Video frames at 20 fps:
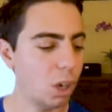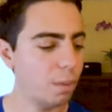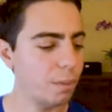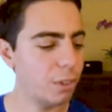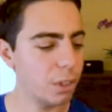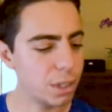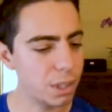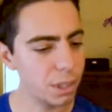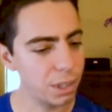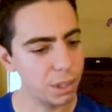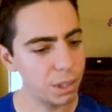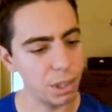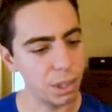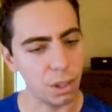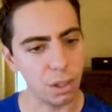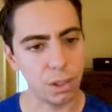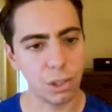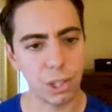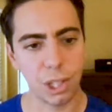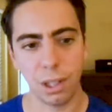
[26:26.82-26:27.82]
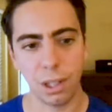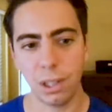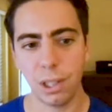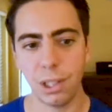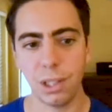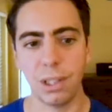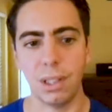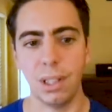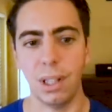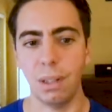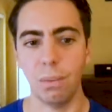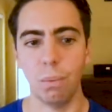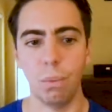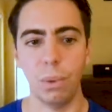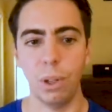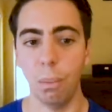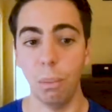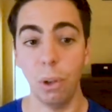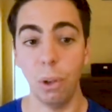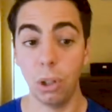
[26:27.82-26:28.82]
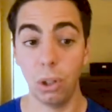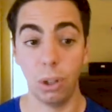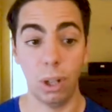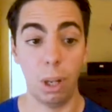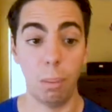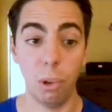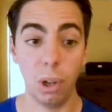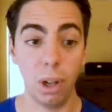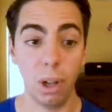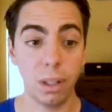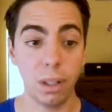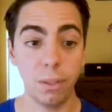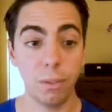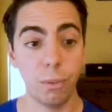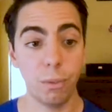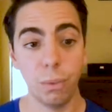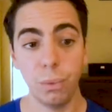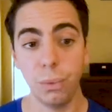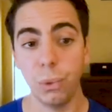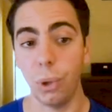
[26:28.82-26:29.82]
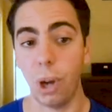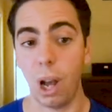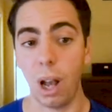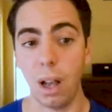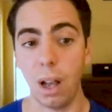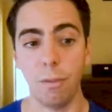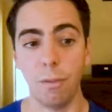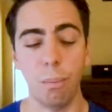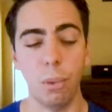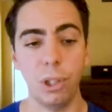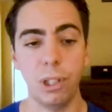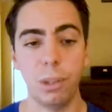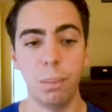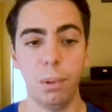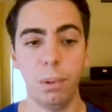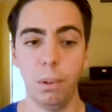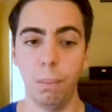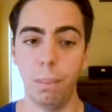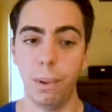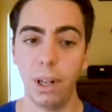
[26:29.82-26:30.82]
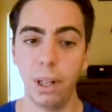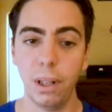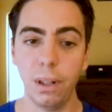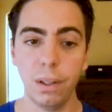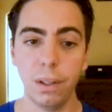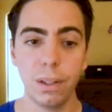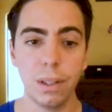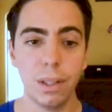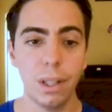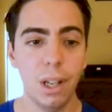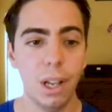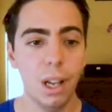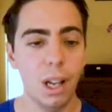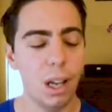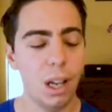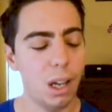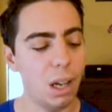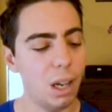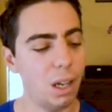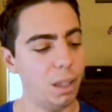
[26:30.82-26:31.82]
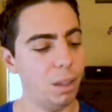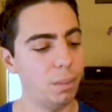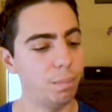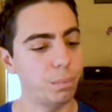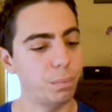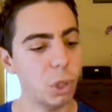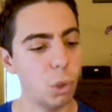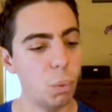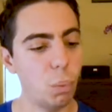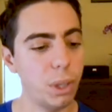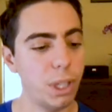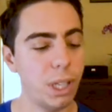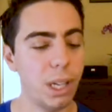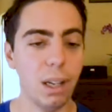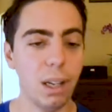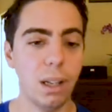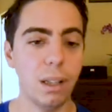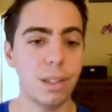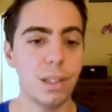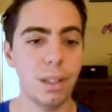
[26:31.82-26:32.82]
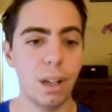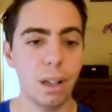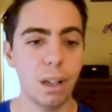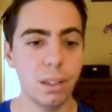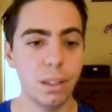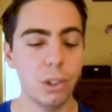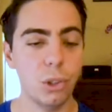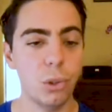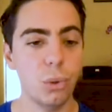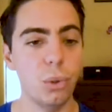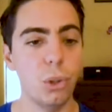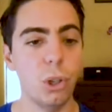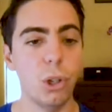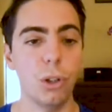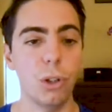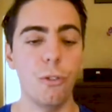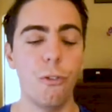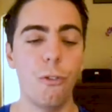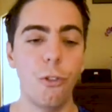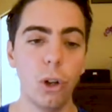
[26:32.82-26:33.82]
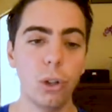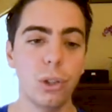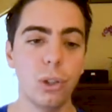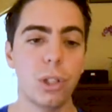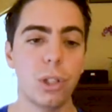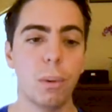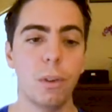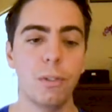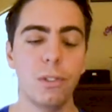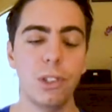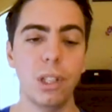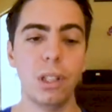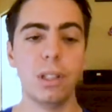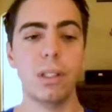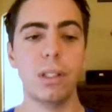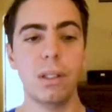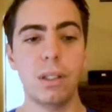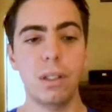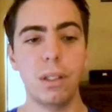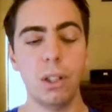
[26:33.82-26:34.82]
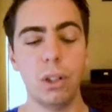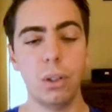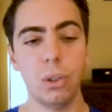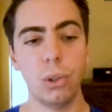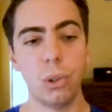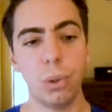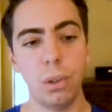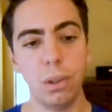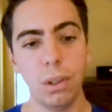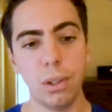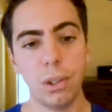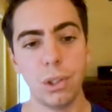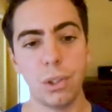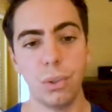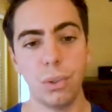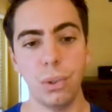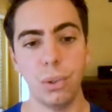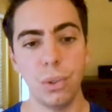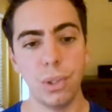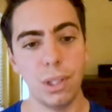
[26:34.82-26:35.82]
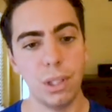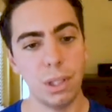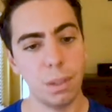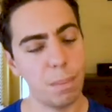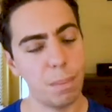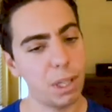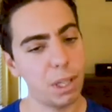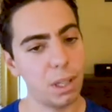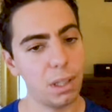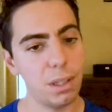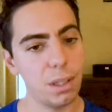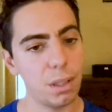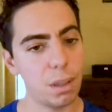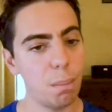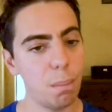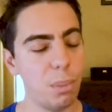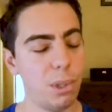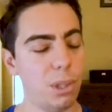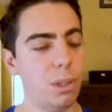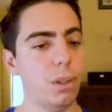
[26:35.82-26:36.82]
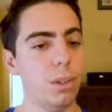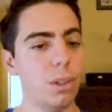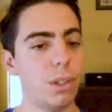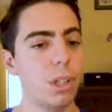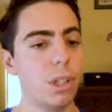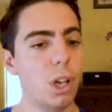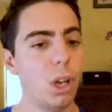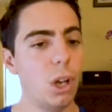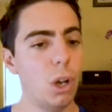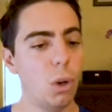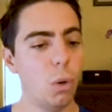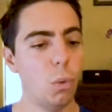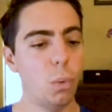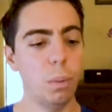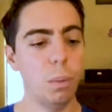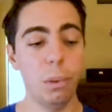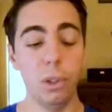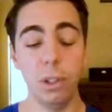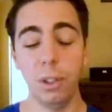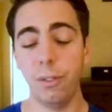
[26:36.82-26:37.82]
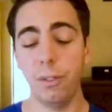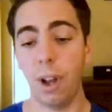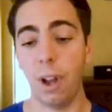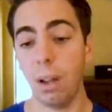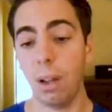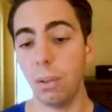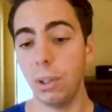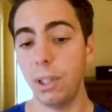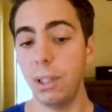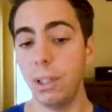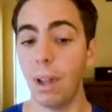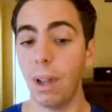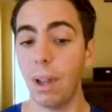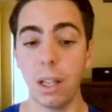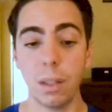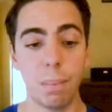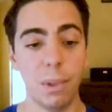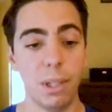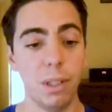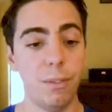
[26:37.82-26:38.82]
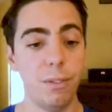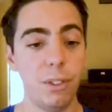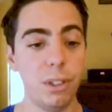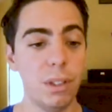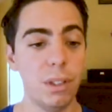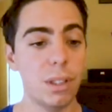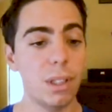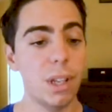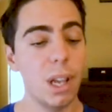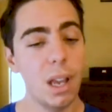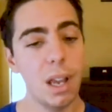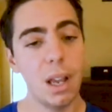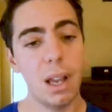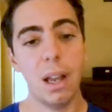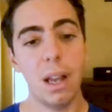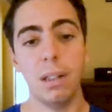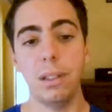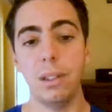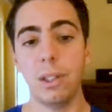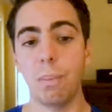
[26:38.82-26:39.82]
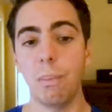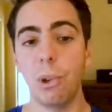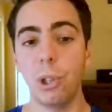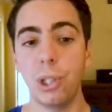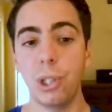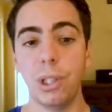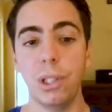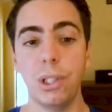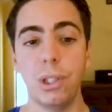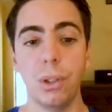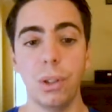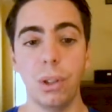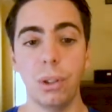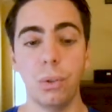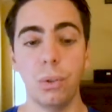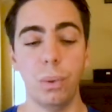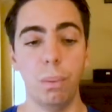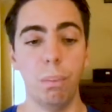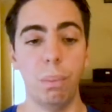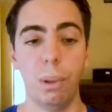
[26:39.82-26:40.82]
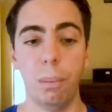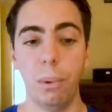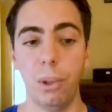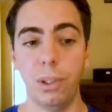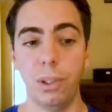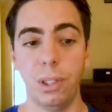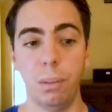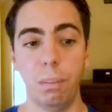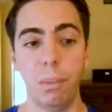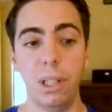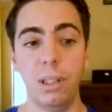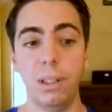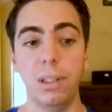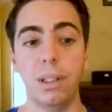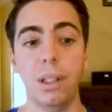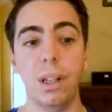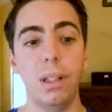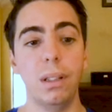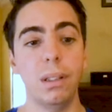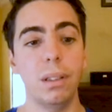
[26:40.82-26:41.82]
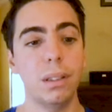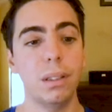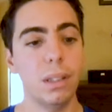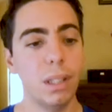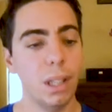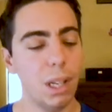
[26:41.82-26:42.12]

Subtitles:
Obviously, the other change is that we are more collaborative. You have multiple players. We are starting to convert some of the existing controllers to use this mechanism because we believe it has benefits and it's much easier to implement and maintain.